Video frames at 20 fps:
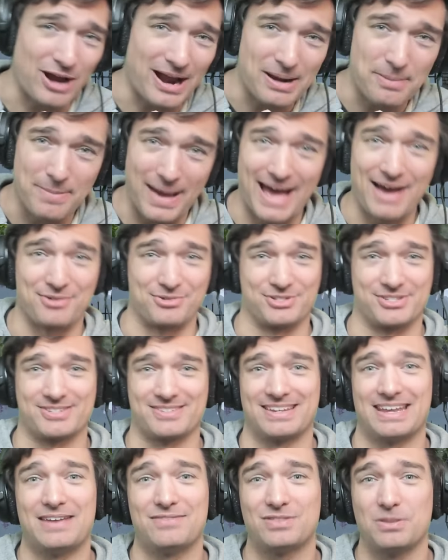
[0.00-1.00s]
out of
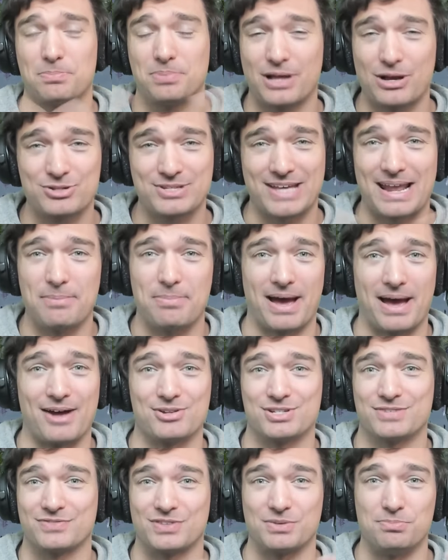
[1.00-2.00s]
bounds, if the player's out of
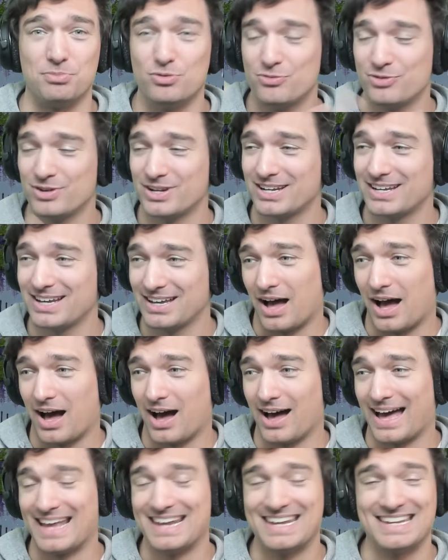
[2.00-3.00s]
bounds, if they're moving
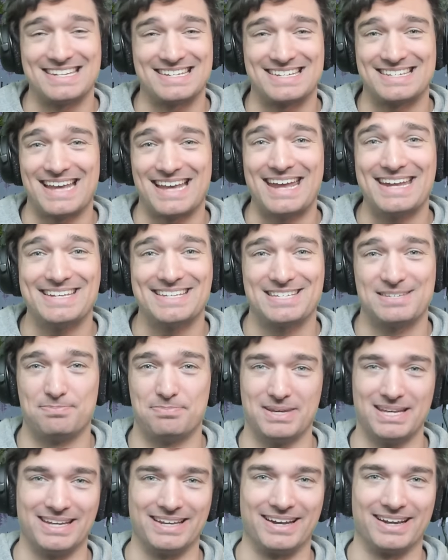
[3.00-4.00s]
uh, at an insane
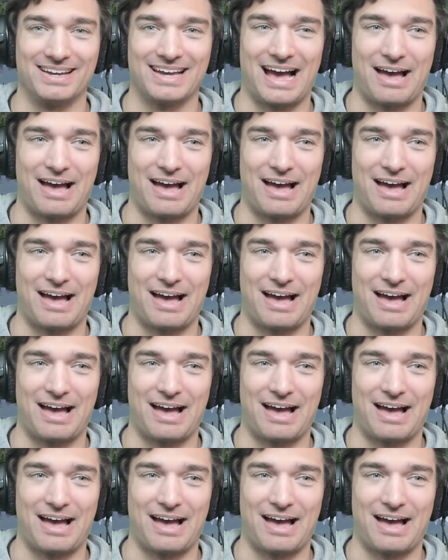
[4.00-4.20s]
speed.